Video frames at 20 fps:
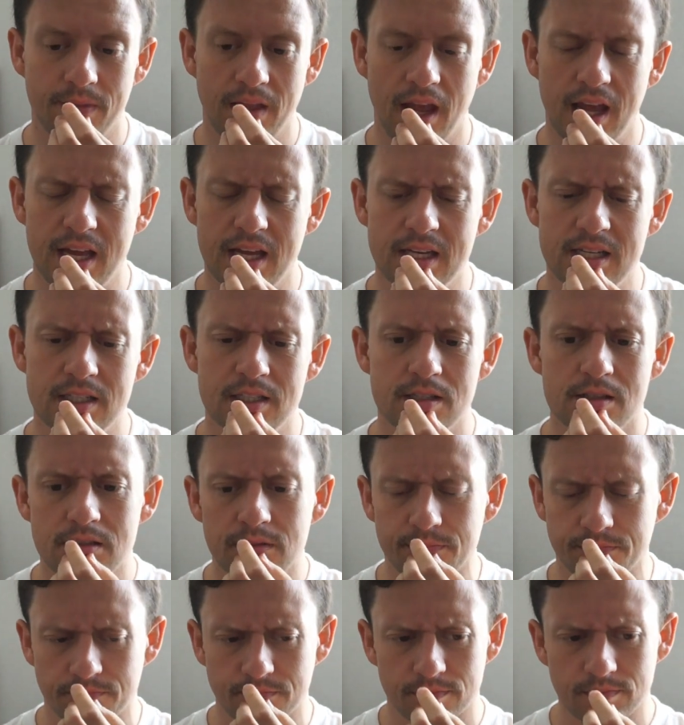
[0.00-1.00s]
And
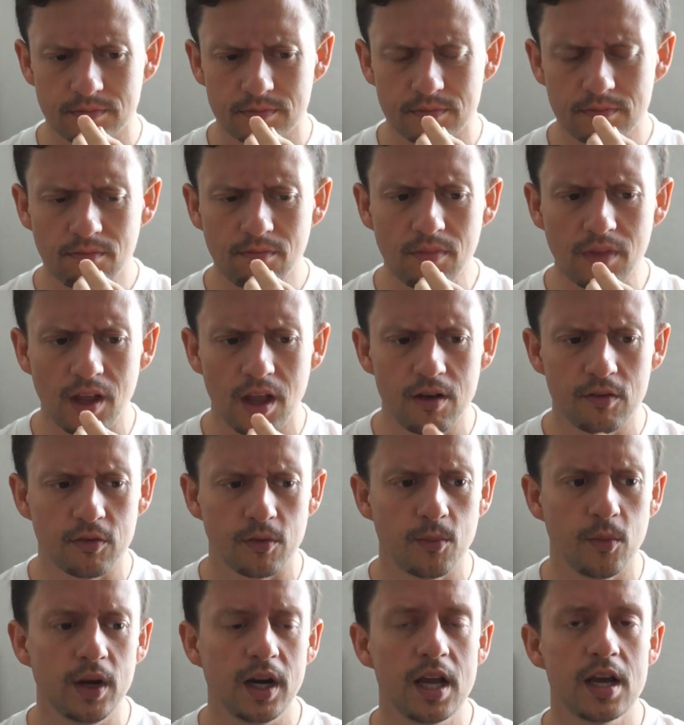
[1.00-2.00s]

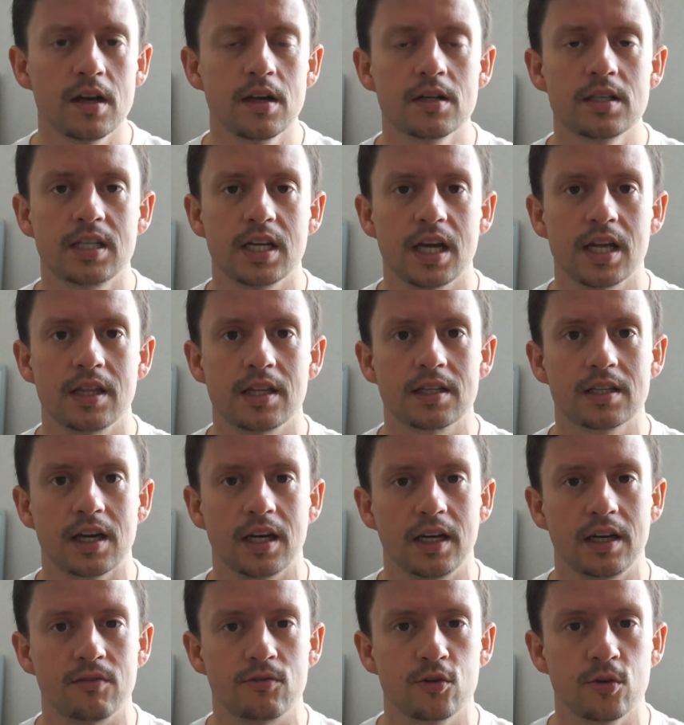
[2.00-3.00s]
from what I understand, this
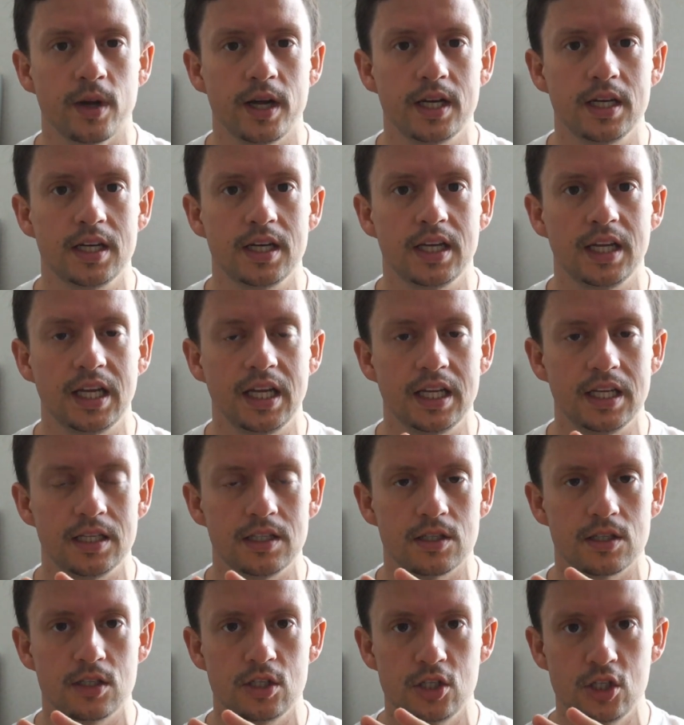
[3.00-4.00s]
kind of trend
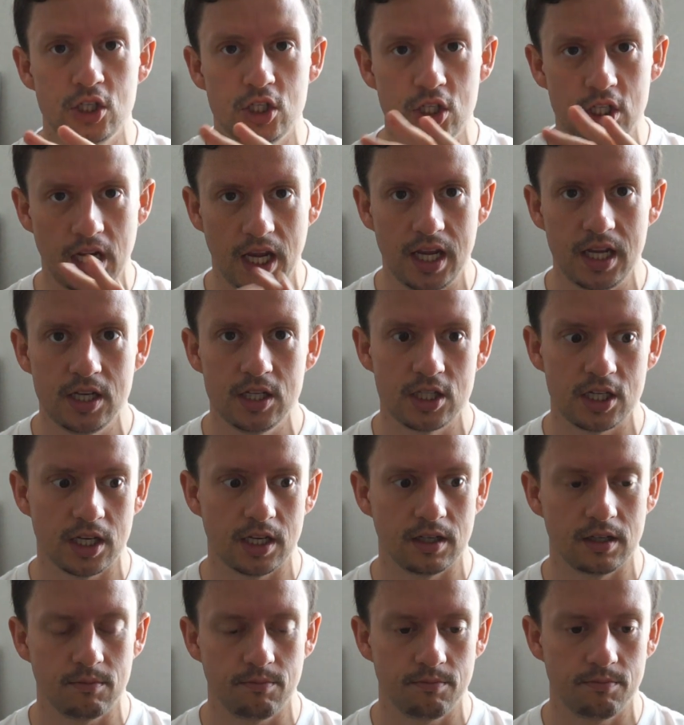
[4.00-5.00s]
is
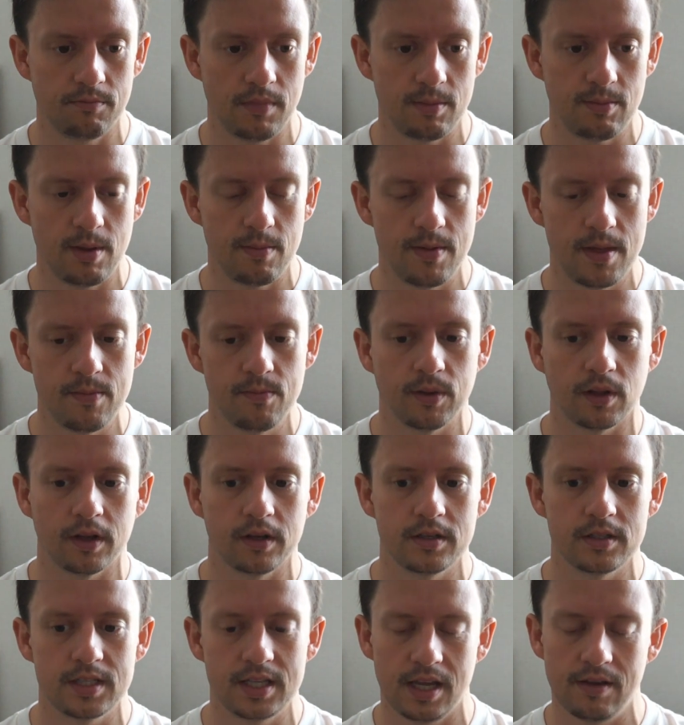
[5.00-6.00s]
changing. Maybe people
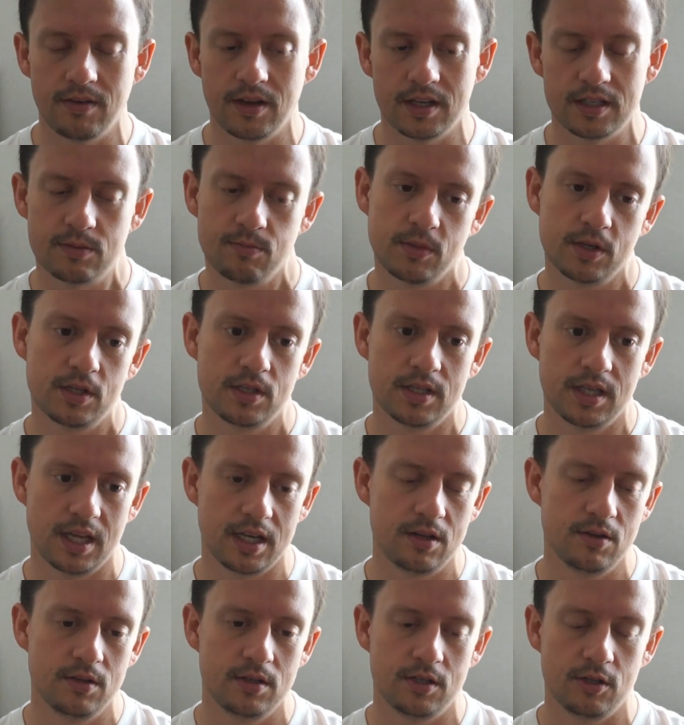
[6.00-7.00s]
aren't saving as much as they
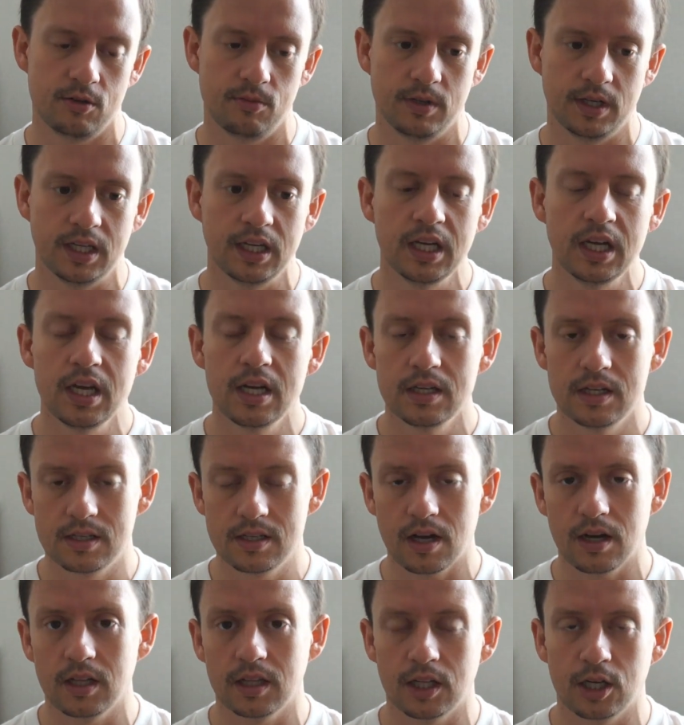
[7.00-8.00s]
used to, but to
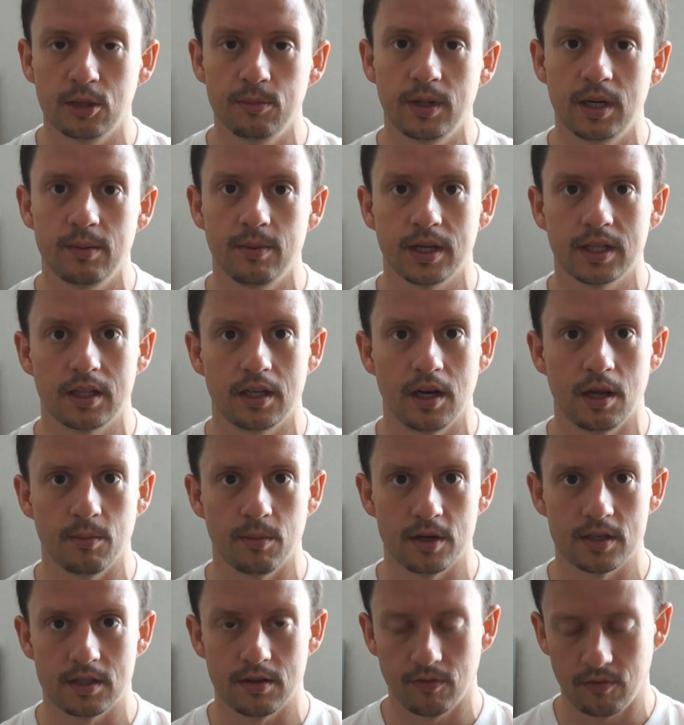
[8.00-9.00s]
talk a little bit about the
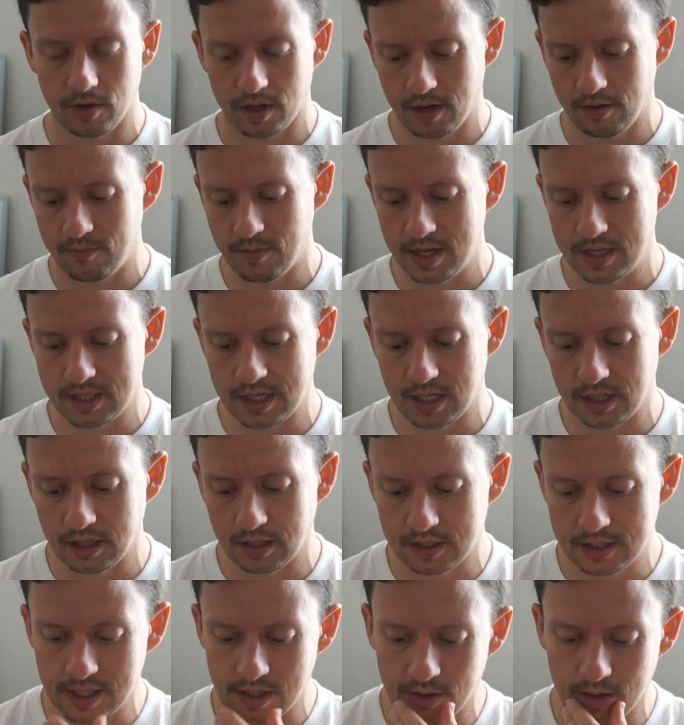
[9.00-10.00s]
numbers, and forgive me as I
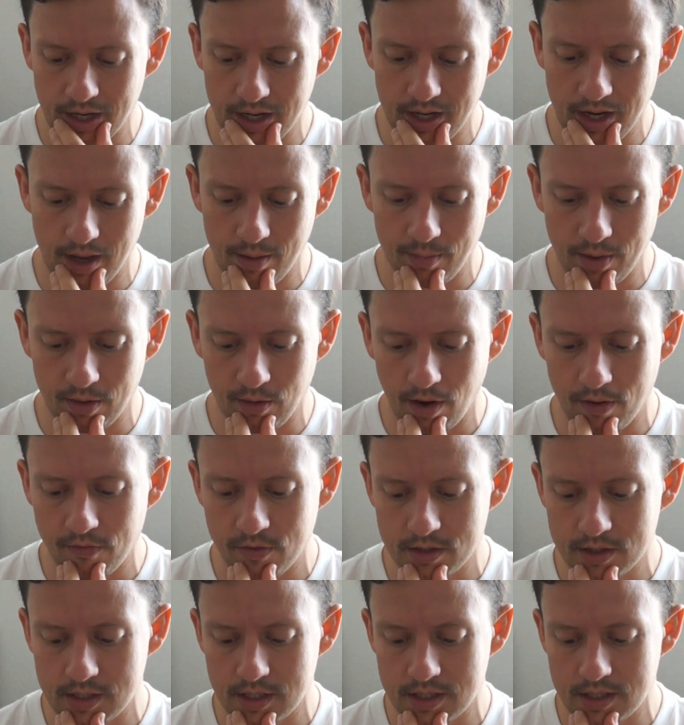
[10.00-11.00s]
look down at my
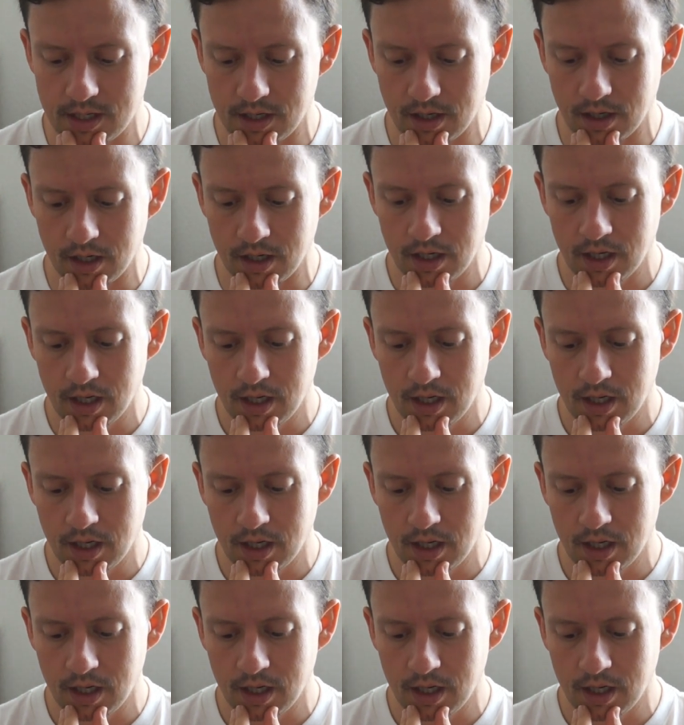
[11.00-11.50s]
references here.